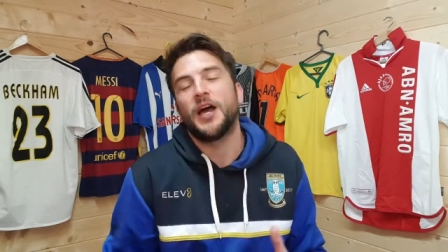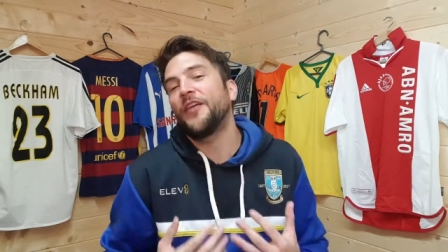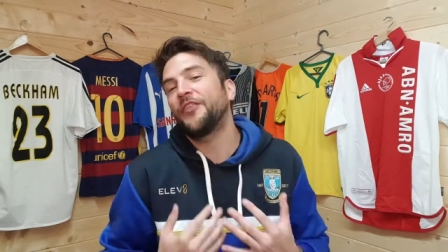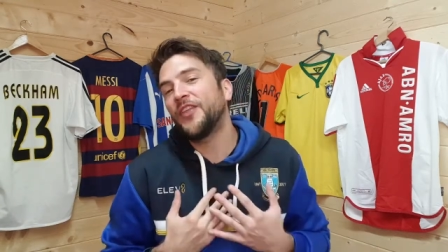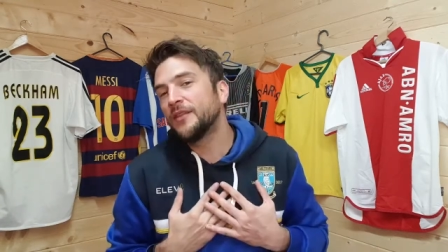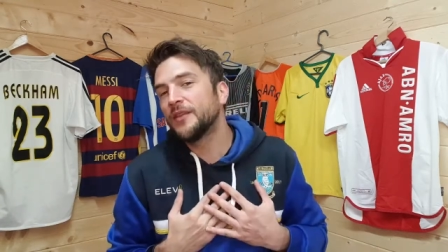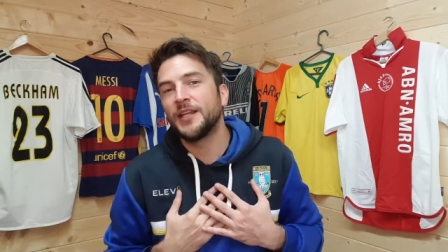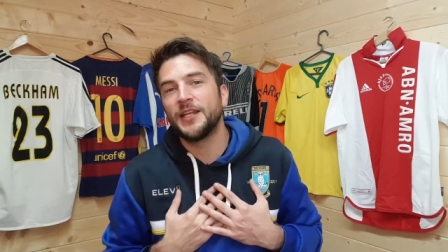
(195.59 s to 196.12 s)
I
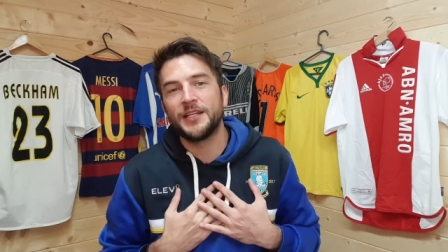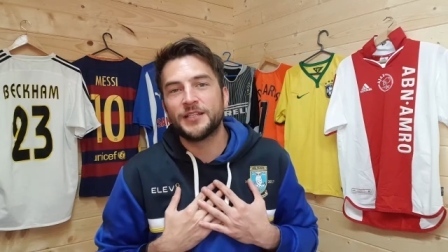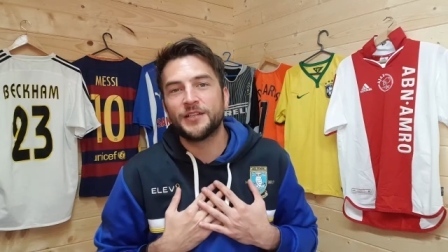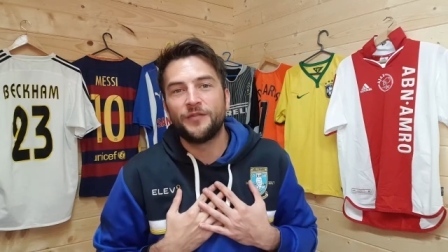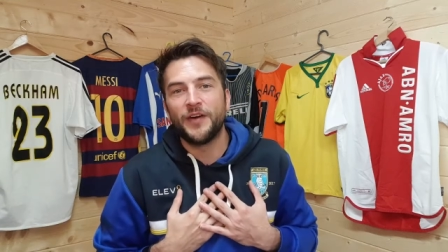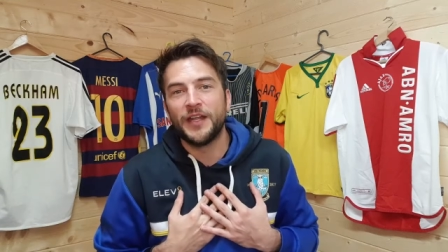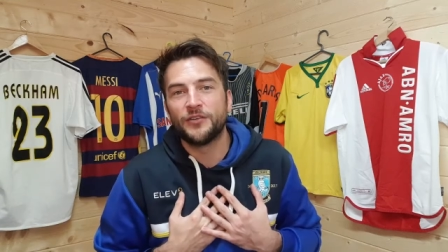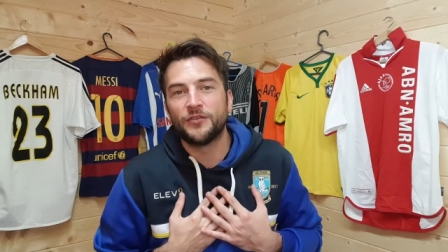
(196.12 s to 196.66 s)
think they need a
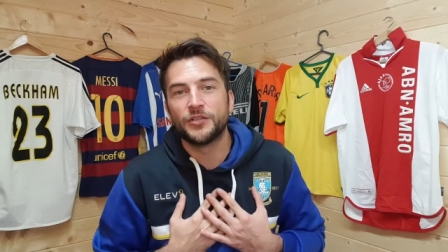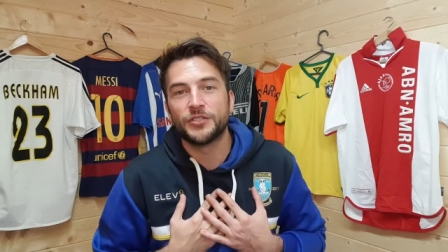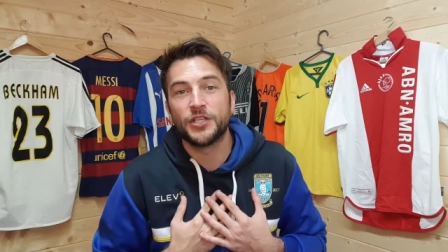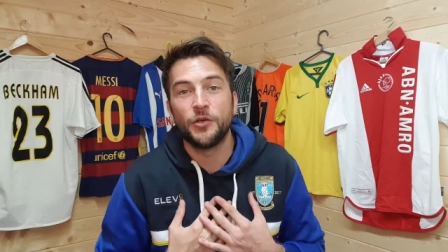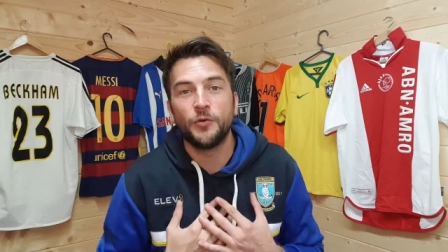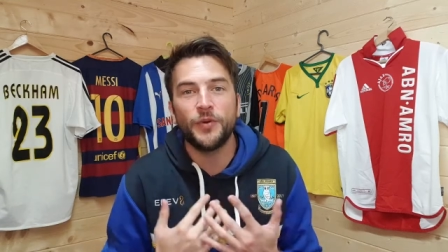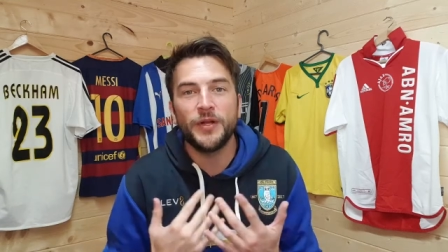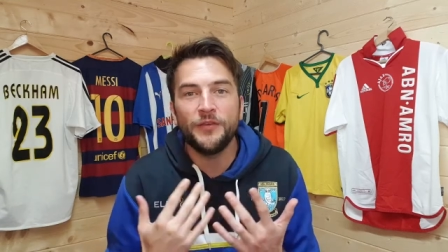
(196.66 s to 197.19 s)
defender or
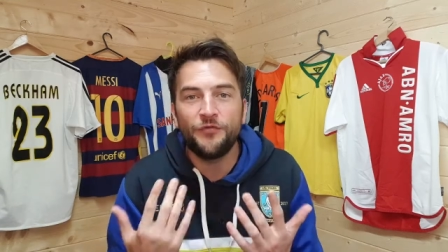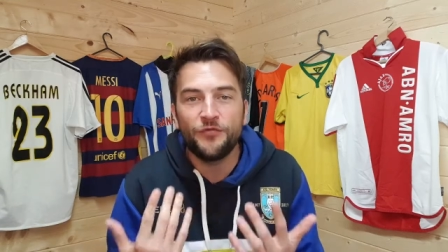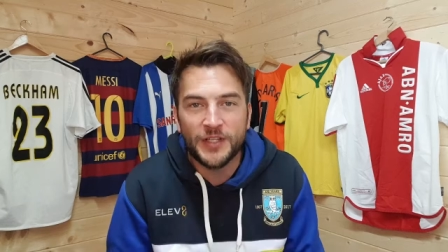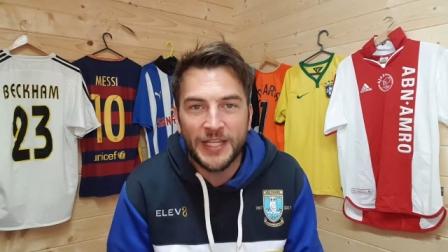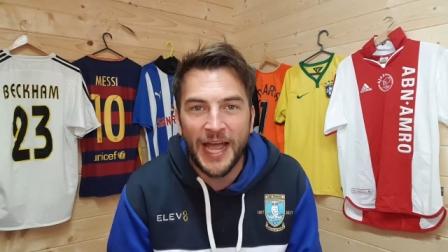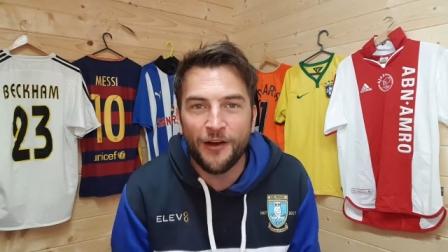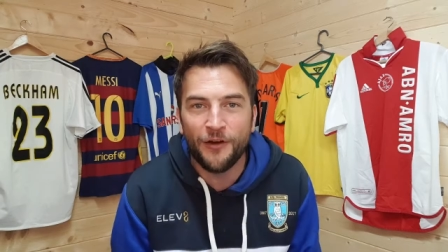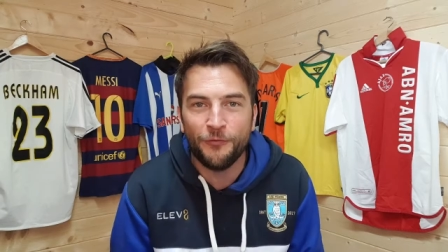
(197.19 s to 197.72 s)
two. But if
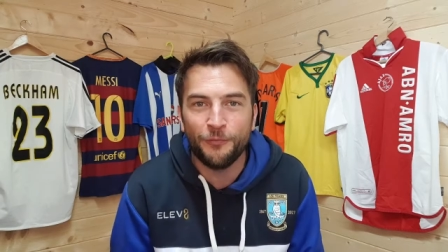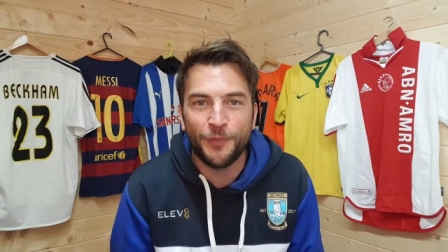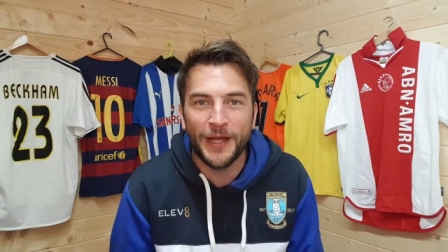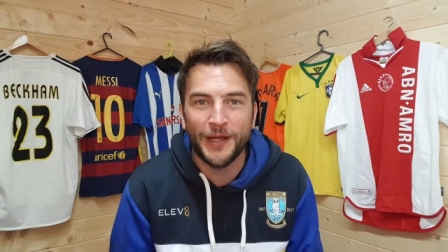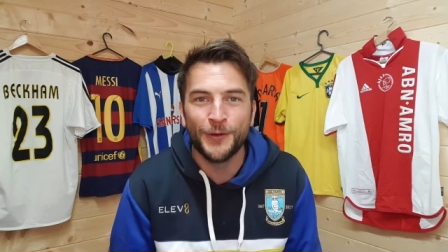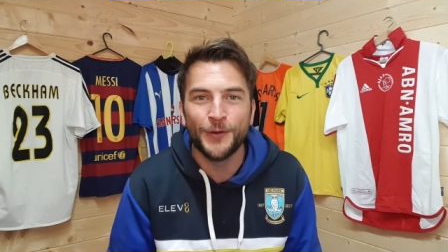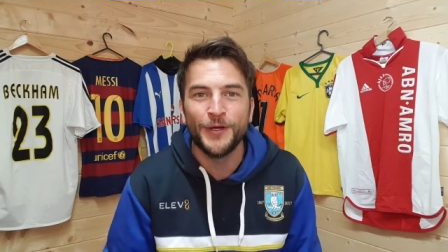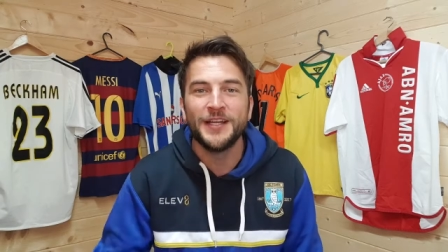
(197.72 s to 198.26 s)
Gareth
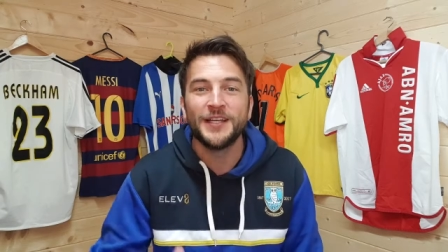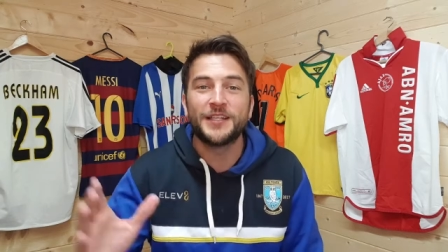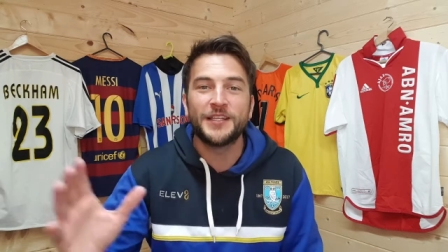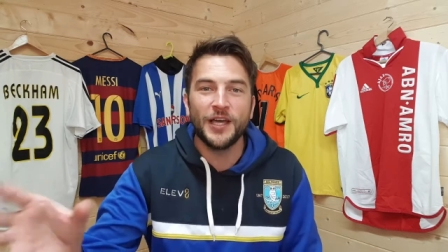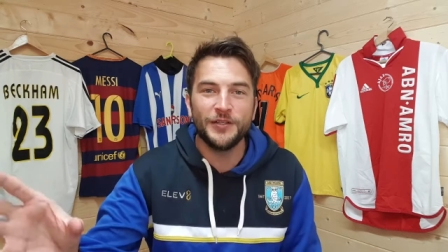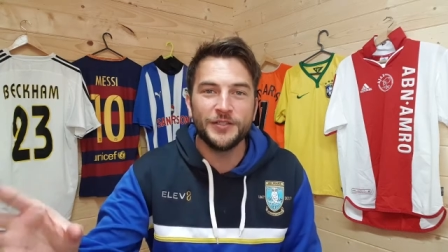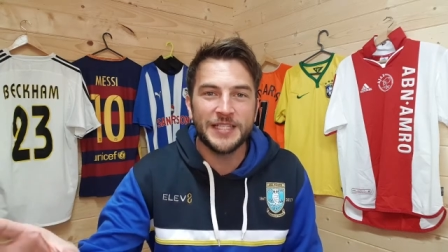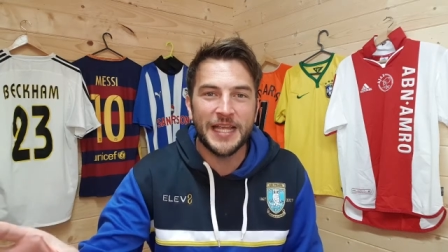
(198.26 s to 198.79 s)
Bale
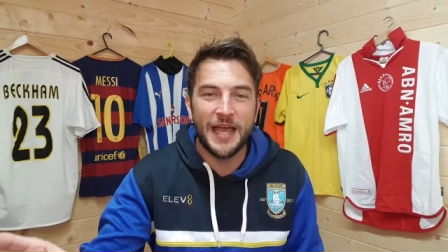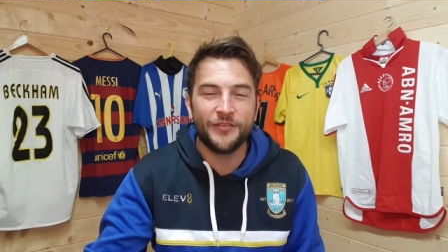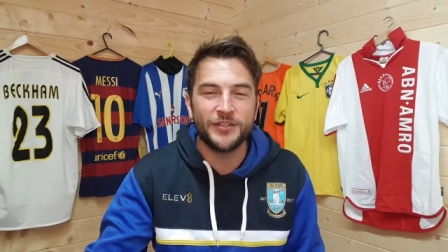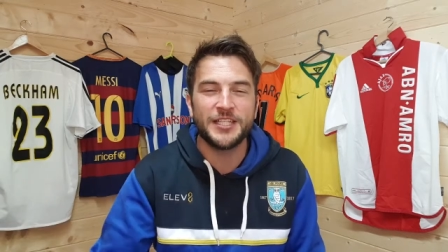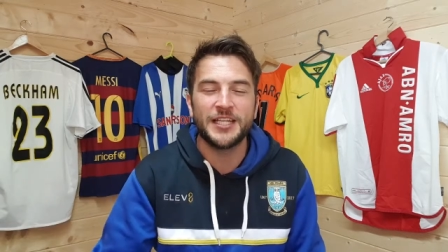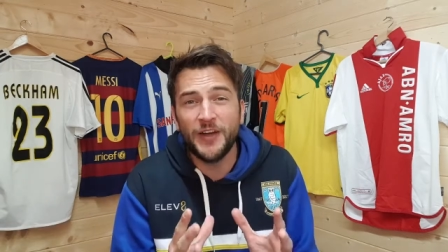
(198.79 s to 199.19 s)
goes to Everton,